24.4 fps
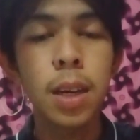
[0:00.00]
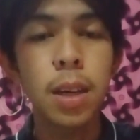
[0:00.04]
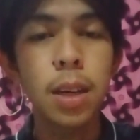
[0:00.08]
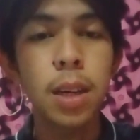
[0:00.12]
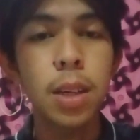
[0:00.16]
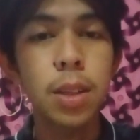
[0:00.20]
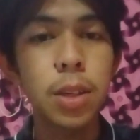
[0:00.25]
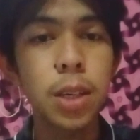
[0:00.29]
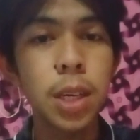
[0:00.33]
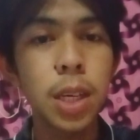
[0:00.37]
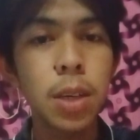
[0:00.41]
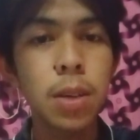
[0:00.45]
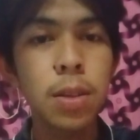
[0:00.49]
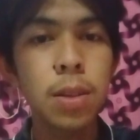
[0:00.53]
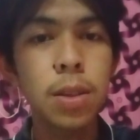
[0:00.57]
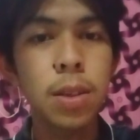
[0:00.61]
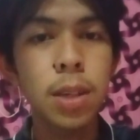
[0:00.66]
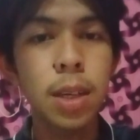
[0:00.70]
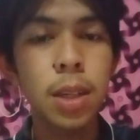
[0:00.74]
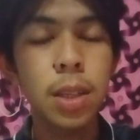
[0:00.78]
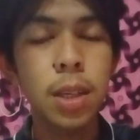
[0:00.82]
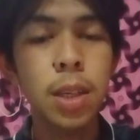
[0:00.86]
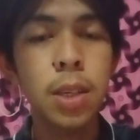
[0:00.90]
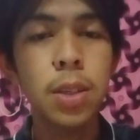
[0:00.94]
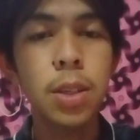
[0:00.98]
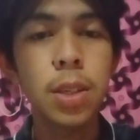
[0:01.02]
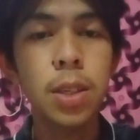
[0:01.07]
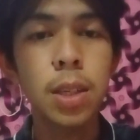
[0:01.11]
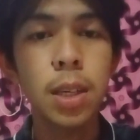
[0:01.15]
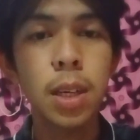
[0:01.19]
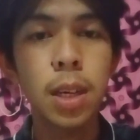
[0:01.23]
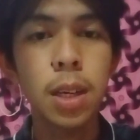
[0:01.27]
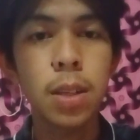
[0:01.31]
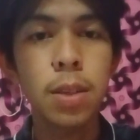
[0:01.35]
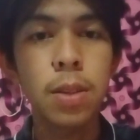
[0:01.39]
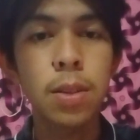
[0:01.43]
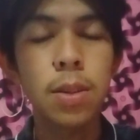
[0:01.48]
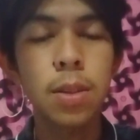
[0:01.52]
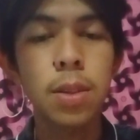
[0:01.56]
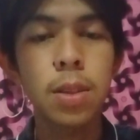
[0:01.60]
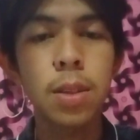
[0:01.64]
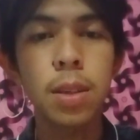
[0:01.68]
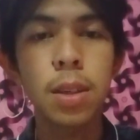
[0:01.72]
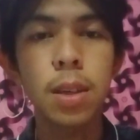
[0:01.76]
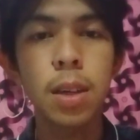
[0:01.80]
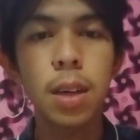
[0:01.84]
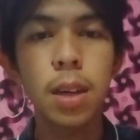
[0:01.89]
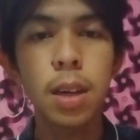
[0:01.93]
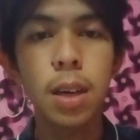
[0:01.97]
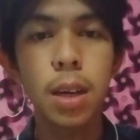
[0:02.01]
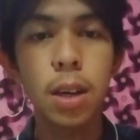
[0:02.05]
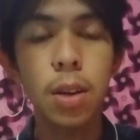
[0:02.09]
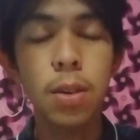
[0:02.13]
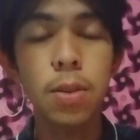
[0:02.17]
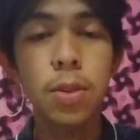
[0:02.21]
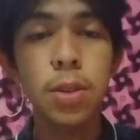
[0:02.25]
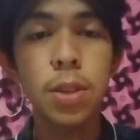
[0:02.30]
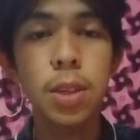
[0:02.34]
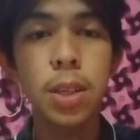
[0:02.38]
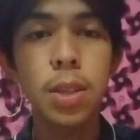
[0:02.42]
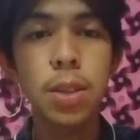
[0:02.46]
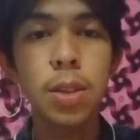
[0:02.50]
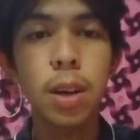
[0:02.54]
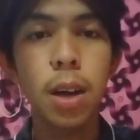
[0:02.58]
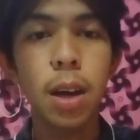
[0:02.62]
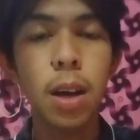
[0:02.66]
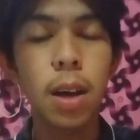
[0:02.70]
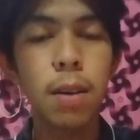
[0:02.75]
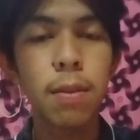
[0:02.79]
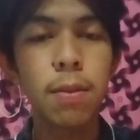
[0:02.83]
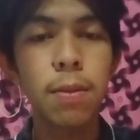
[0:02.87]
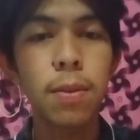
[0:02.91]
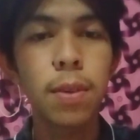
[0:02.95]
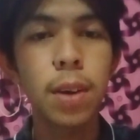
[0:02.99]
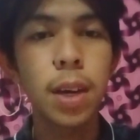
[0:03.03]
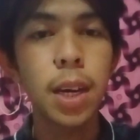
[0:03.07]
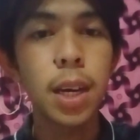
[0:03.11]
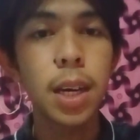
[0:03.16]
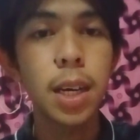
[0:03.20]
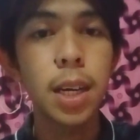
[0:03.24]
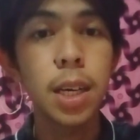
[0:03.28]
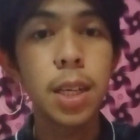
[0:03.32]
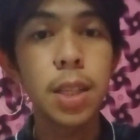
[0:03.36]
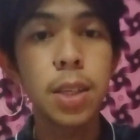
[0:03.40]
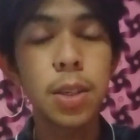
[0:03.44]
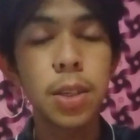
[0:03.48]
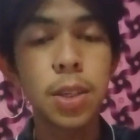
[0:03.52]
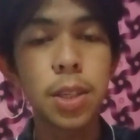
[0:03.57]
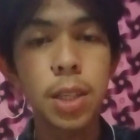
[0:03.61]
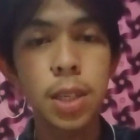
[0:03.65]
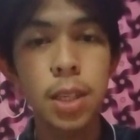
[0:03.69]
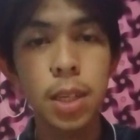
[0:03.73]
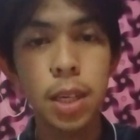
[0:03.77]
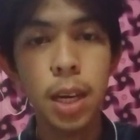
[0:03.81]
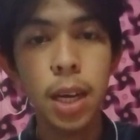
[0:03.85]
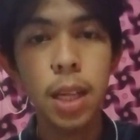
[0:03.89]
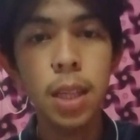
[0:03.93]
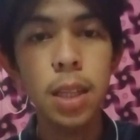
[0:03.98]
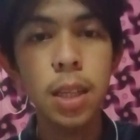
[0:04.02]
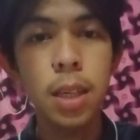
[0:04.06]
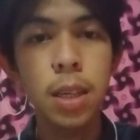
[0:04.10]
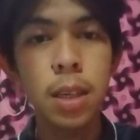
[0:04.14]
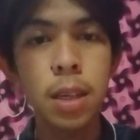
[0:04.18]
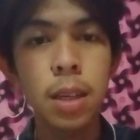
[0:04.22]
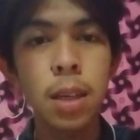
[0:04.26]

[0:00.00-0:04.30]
The three concentric circles consist of inner circle,